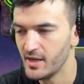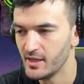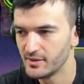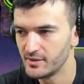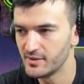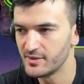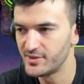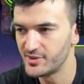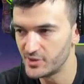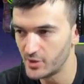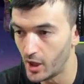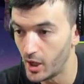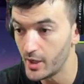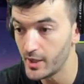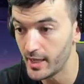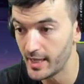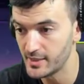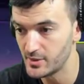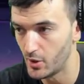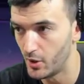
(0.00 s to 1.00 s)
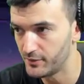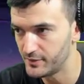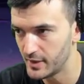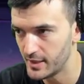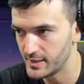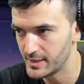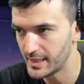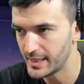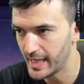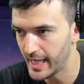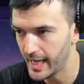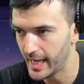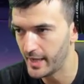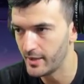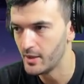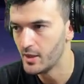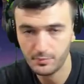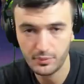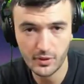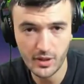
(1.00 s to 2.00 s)
to stun as often as he
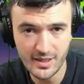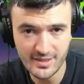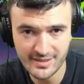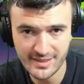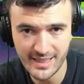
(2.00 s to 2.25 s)
can, plus